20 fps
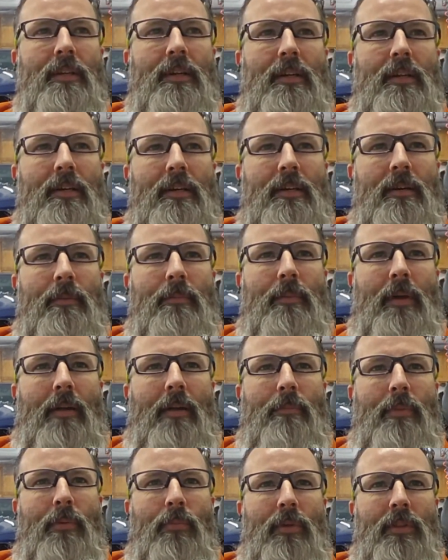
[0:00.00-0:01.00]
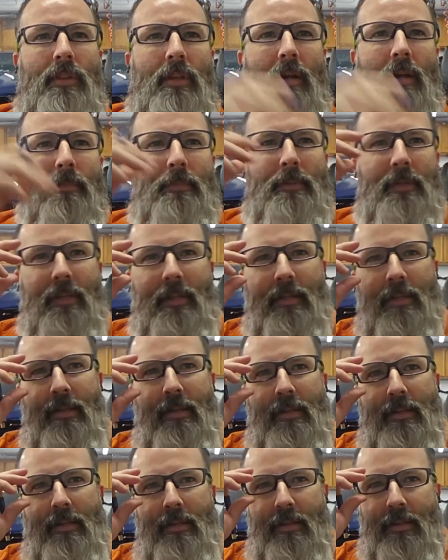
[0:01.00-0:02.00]
I've been with
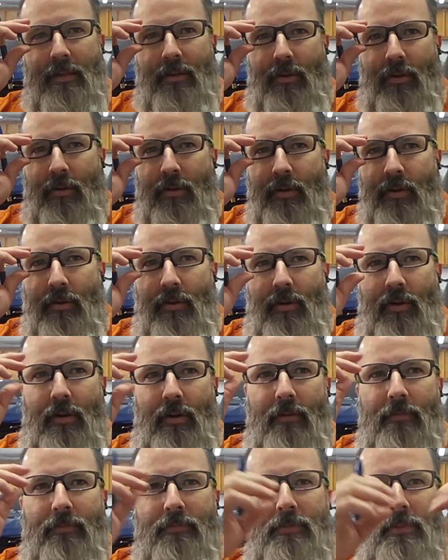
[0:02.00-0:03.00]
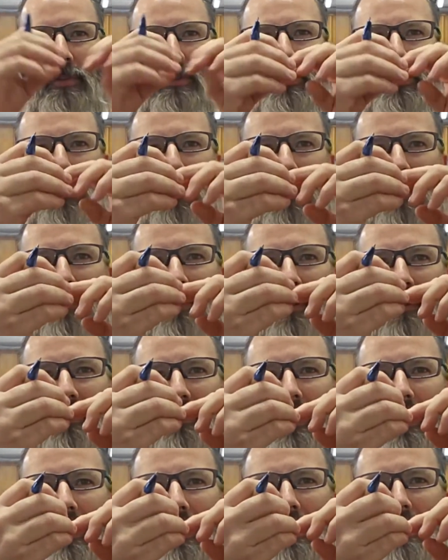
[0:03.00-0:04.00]
Opti on and off since
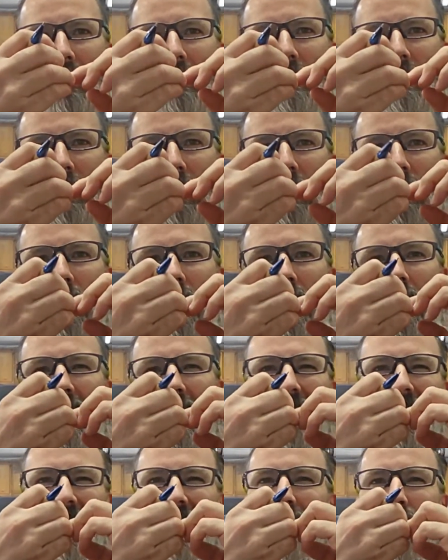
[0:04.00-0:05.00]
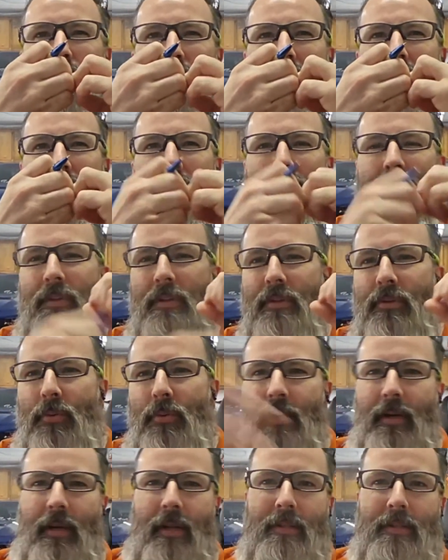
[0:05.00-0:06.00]
2015. So it's like 2015,
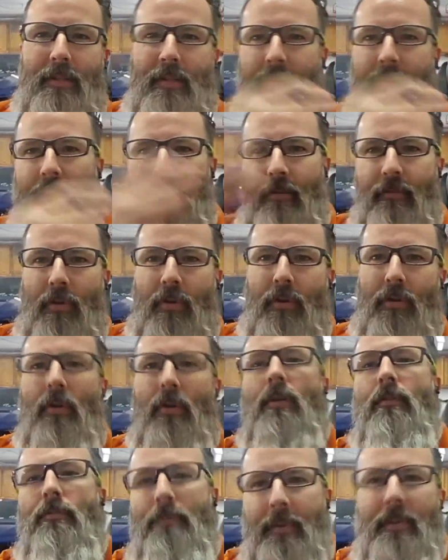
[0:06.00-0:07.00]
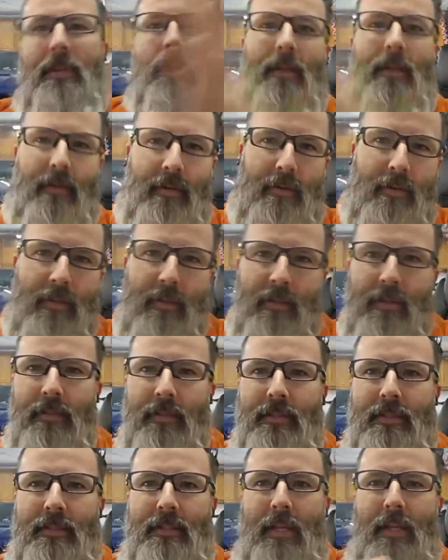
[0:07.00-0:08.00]
2019, kind of on and off, but then
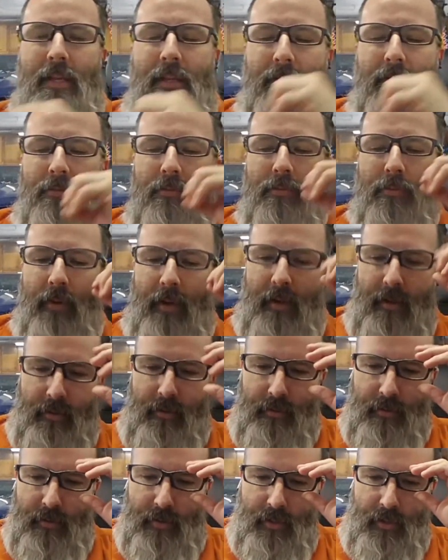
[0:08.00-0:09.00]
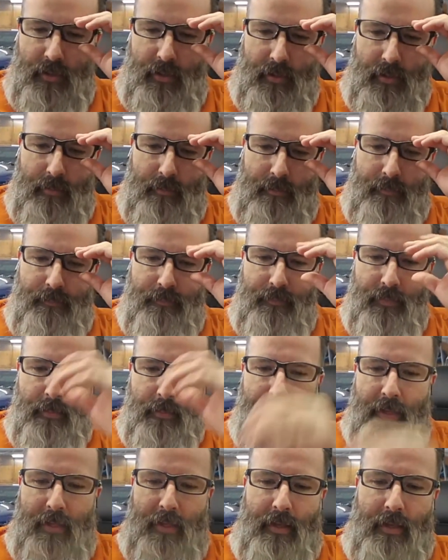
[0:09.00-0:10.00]
steady throughout,
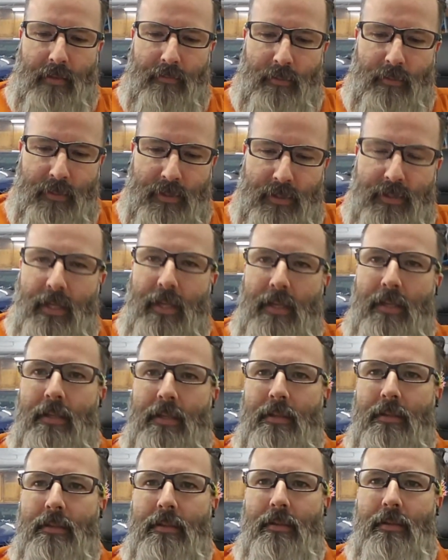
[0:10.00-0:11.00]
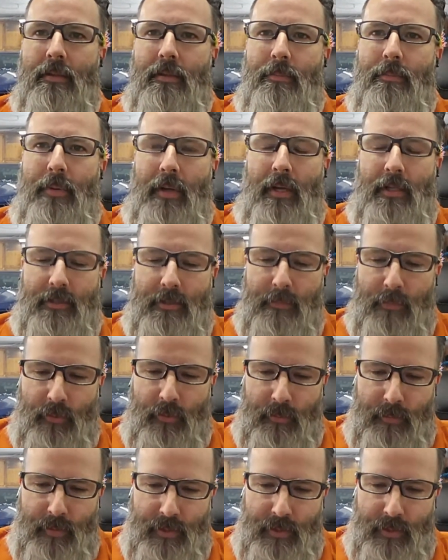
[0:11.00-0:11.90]
making every mistake possible in